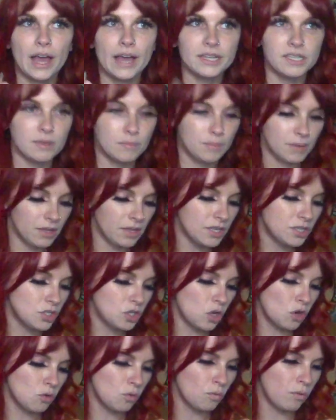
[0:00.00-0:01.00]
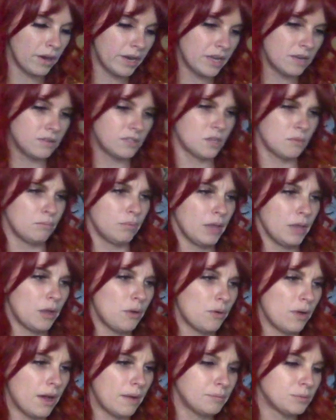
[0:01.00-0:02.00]
I typically don't want it to
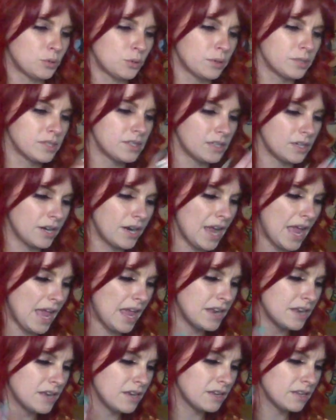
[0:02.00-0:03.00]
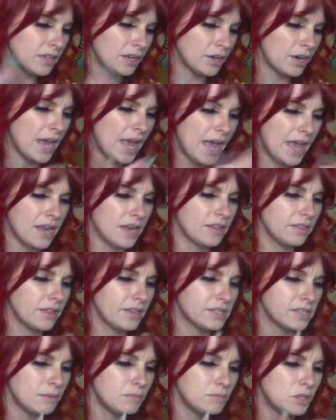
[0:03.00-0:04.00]
blow up towards their head,
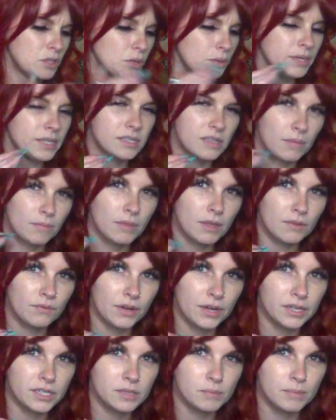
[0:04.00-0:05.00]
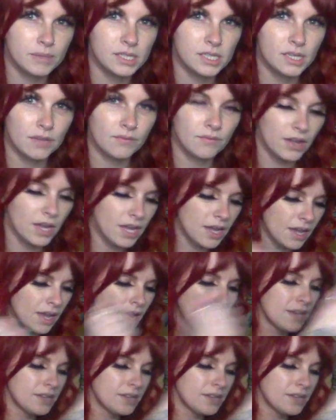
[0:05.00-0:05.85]
unless I'm doing something very specific.